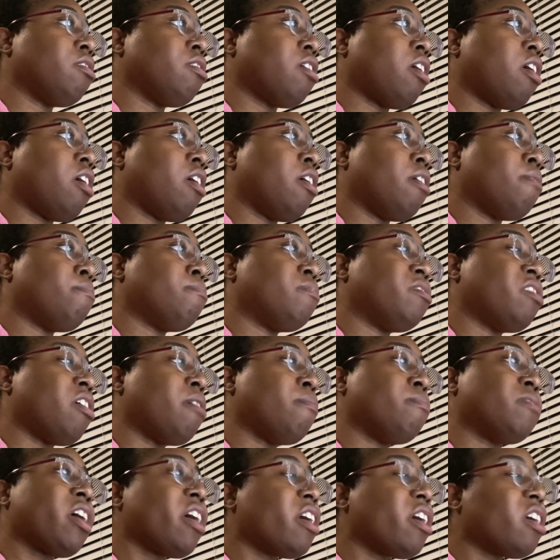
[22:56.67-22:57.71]

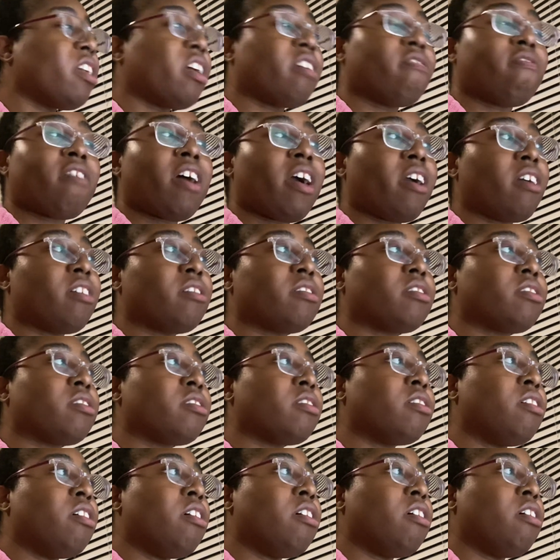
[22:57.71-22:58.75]
dumb diet advice.
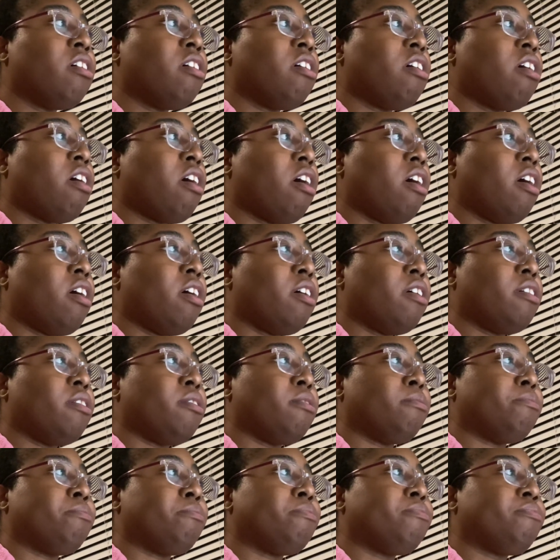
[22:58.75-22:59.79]

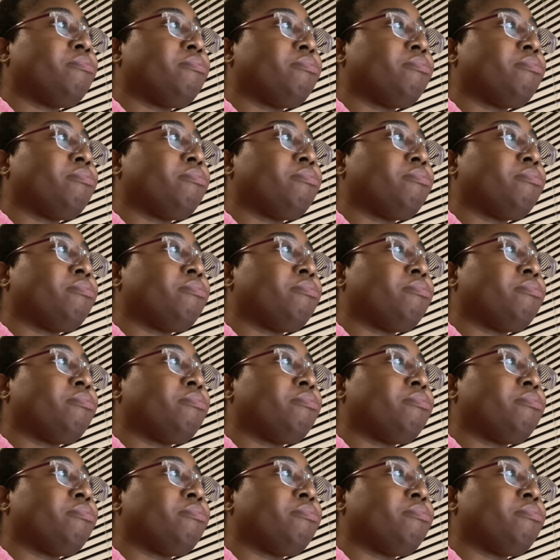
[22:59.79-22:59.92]
Now